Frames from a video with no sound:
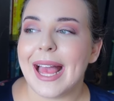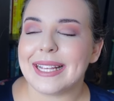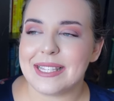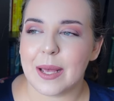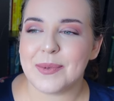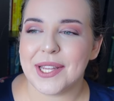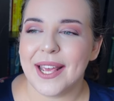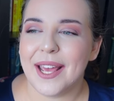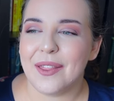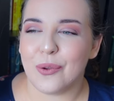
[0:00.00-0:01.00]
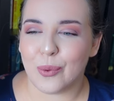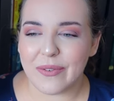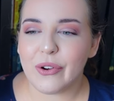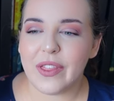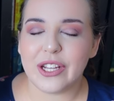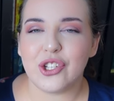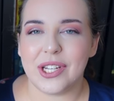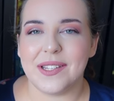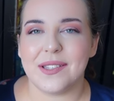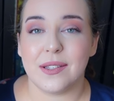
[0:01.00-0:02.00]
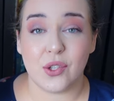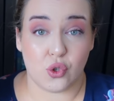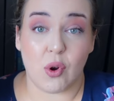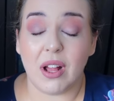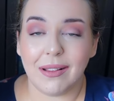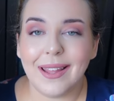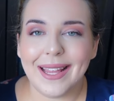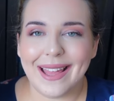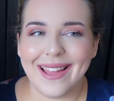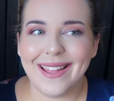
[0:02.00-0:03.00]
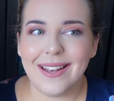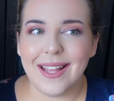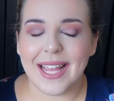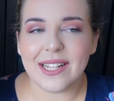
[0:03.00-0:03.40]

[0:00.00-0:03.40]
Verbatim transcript: except the river that she's struggling in,